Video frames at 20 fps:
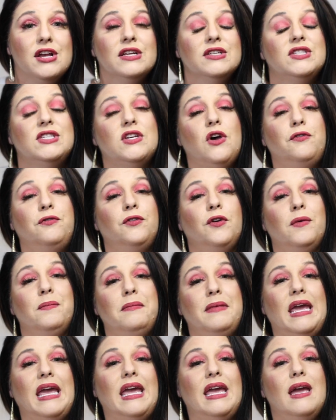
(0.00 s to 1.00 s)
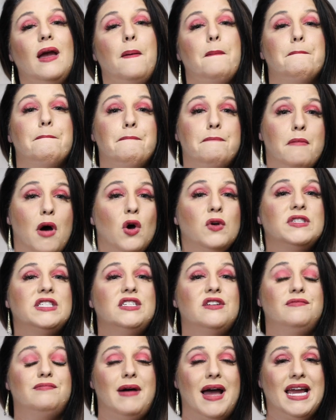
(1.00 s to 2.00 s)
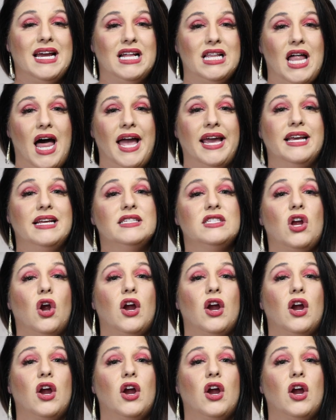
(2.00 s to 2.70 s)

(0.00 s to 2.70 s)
So for me, most of my clients